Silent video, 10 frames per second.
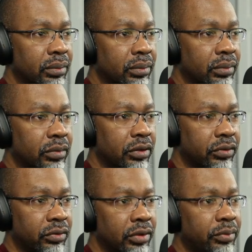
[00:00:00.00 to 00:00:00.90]
the
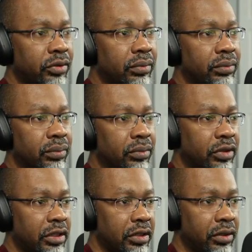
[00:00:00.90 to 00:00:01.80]
description, the
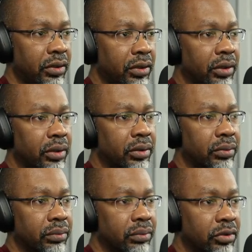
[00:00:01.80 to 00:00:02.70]
year,
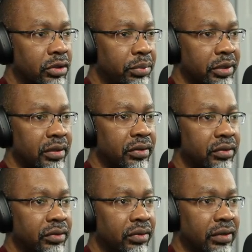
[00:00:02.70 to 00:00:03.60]
open
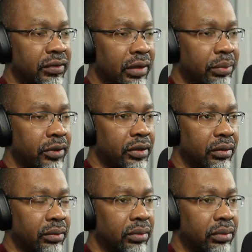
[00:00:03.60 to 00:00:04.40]
edition, that type of thing.